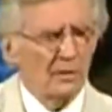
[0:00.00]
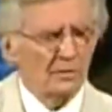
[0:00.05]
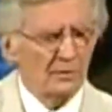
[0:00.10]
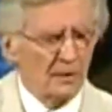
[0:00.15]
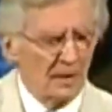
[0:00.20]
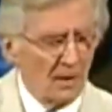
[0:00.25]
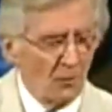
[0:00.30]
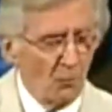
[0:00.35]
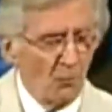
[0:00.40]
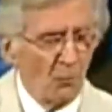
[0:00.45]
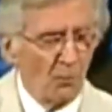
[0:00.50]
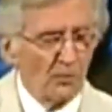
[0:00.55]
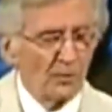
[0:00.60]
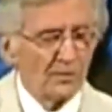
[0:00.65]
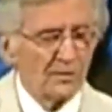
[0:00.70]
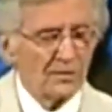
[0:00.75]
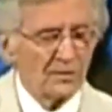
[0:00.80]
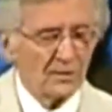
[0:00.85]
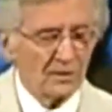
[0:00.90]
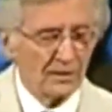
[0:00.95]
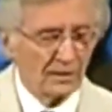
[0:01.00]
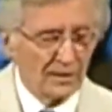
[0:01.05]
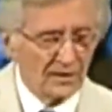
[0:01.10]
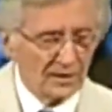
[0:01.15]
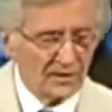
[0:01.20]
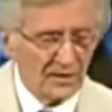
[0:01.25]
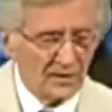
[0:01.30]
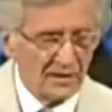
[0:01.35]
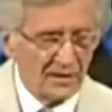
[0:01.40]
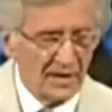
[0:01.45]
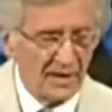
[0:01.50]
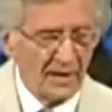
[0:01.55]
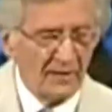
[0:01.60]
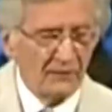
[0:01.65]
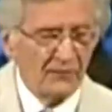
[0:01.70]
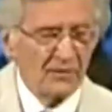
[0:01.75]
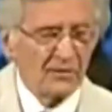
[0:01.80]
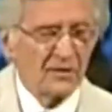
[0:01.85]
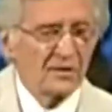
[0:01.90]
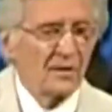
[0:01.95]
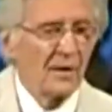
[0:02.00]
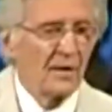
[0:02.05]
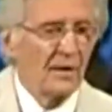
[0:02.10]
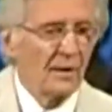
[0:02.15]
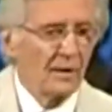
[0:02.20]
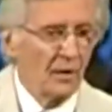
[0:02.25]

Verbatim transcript: He would not warn us unless he gave us